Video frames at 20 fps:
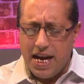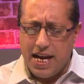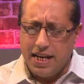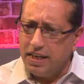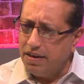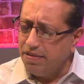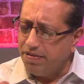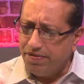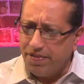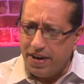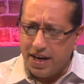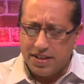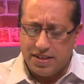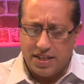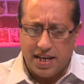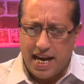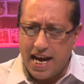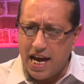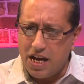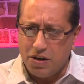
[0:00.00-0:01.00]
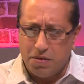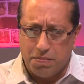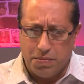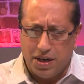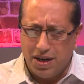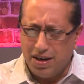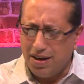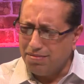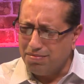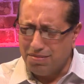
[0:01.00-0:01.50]
yeah, the effect it had on
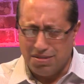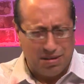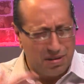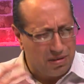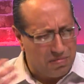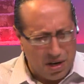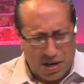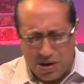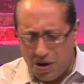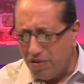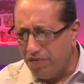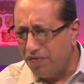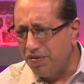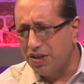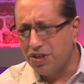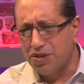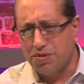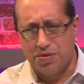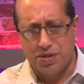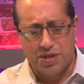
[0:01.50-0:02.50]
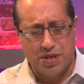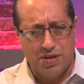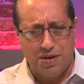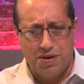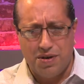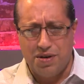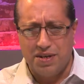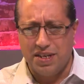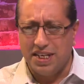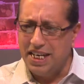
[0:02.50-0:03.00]
me, my confidence was
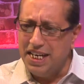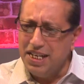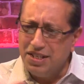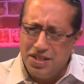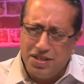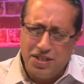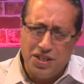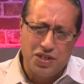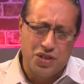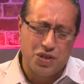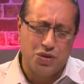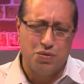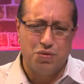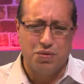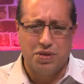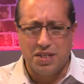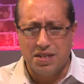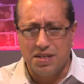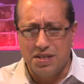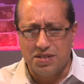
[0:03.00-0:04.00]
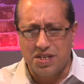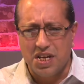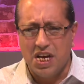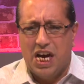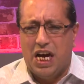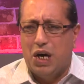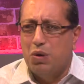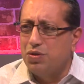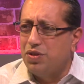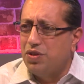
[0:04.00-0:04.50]
gone, eating disorders,
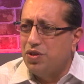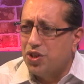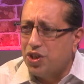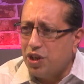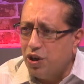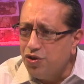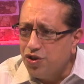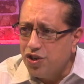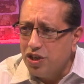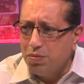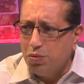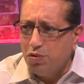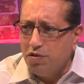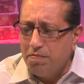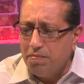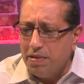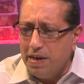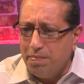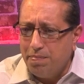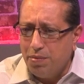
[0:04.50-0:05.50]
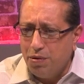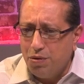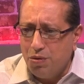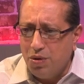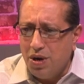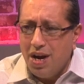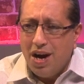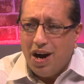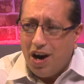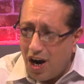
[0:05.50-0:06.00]
I wasn't sociable with
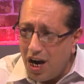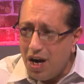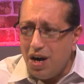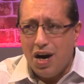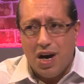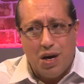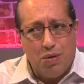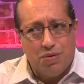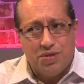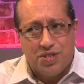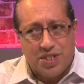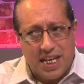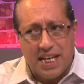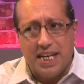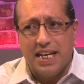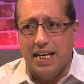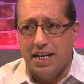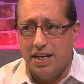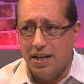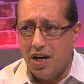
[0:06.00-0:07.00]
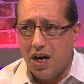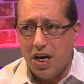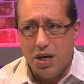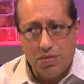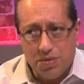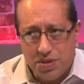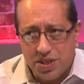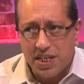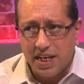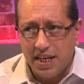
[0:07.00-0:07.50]
people. I was sinking,
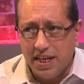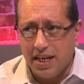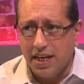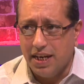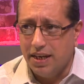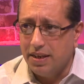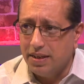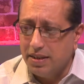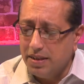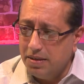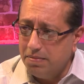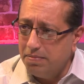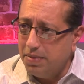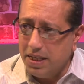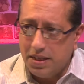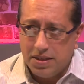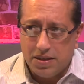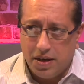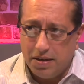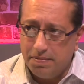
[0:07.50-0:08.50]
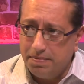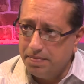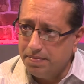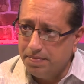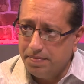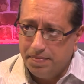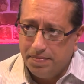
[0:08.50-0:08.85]
big time.